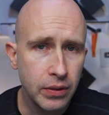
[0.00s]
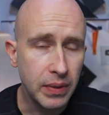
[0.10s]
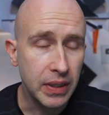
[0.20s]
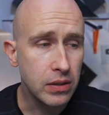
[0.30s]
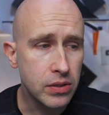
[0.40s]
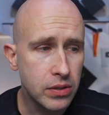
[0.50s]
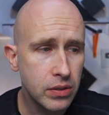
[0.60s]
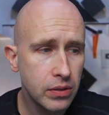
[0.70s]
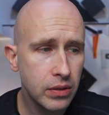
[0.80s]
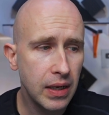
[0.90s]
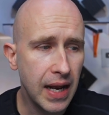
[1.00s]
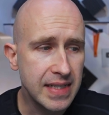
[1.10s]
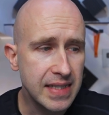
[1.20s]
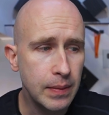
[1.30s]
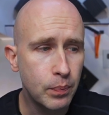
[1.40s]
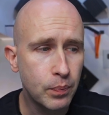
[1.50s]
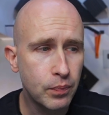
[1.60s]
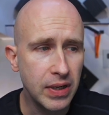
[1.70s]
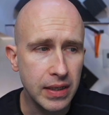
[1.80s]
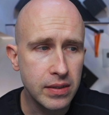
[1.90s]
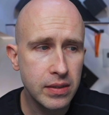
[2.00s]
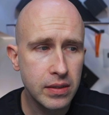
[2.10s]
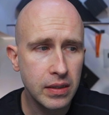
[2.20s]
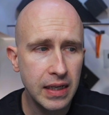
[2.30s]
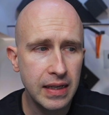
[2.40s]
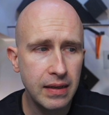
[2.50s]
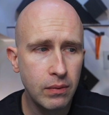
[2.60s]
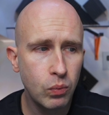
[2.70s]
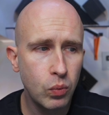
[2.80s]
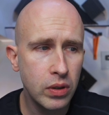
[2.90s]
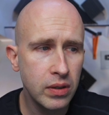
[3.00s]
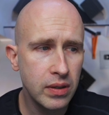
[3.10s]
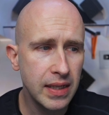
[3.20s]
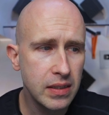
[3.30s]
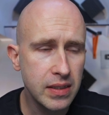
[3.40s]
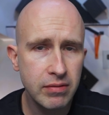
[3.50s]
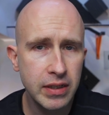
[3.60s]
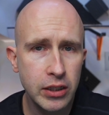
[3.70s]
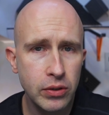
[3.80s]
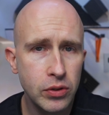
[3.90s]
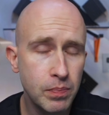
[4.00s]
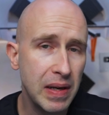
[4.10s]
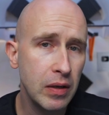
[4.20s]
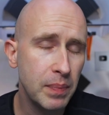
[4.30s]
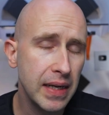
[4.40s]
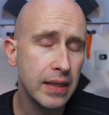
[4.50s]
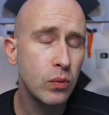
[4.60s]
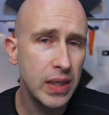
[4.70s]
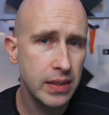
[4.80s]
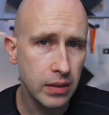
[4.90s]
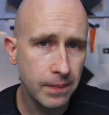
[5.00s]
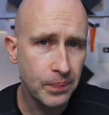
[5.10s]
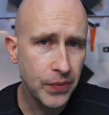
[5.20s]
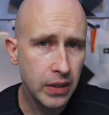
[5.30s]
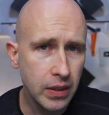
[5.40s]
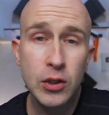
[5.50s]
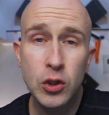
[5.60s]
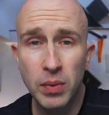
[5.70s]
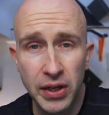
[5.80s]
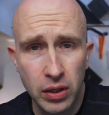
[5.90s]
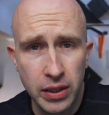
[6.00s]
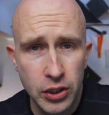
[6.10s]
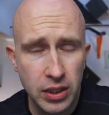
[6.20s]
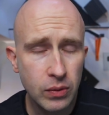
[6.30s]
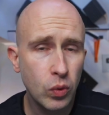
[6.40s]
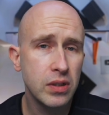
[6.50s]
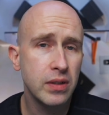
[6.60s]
because as a prince, he wouldn't necessarily use Mountbatten Windsor. And to my knowledge and what